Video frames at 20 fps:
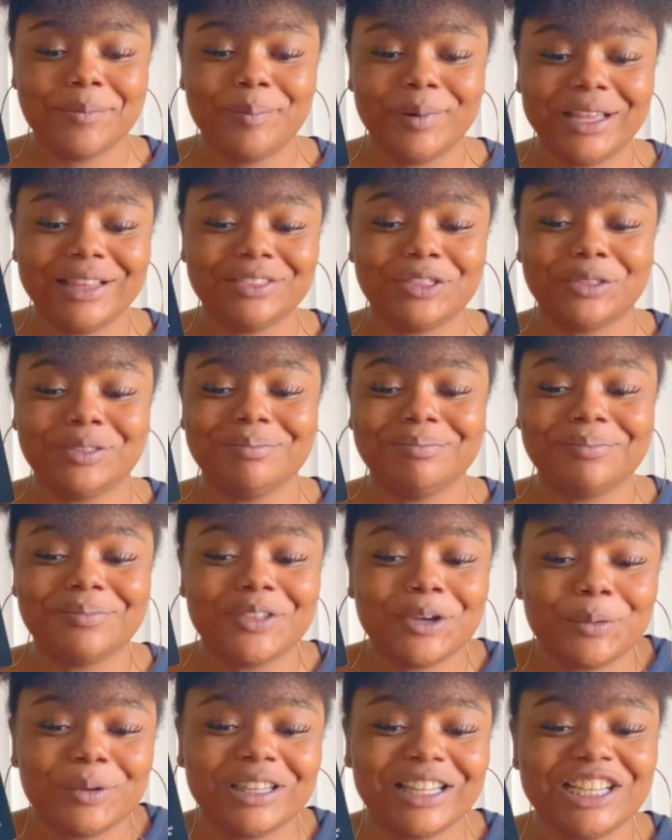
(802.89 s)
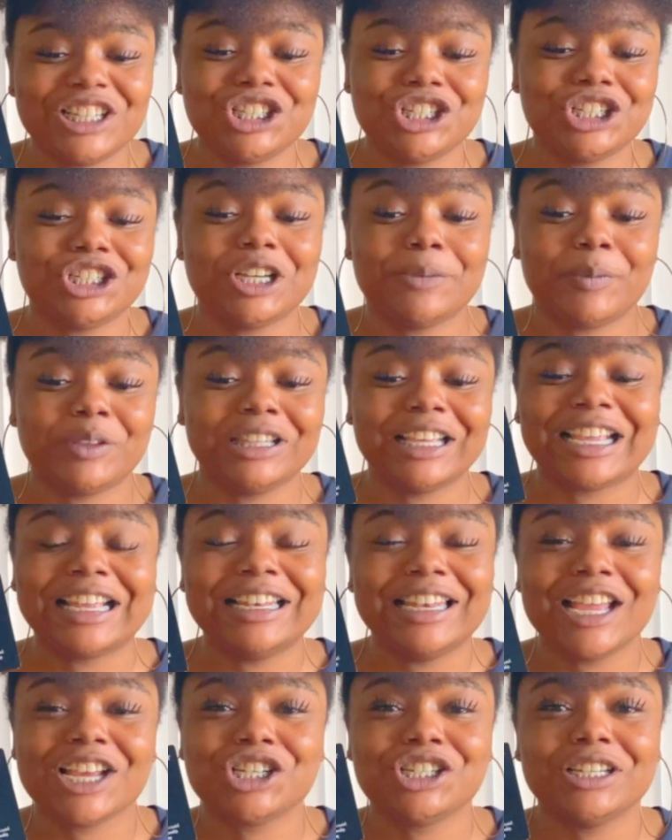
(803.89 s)
but the relationship and the
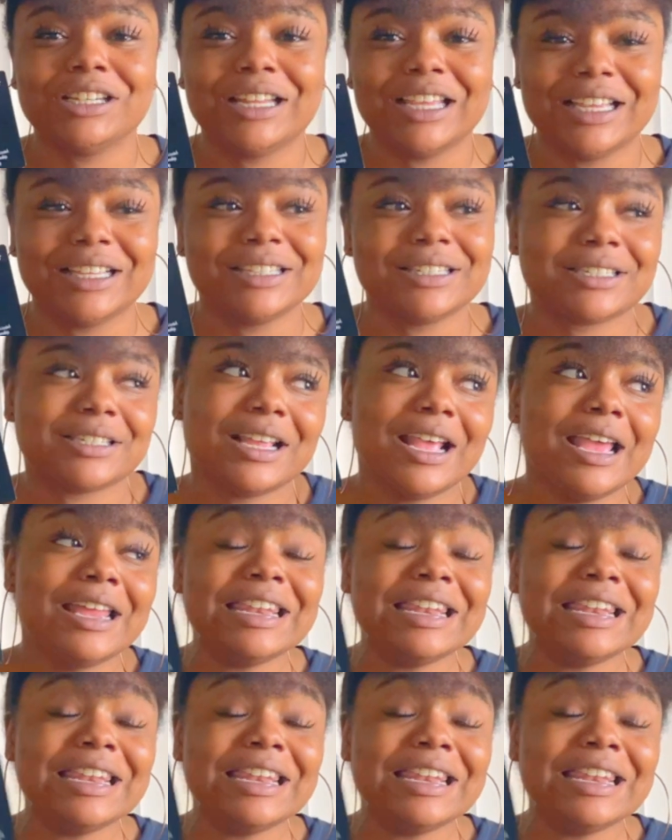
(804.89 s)
connection is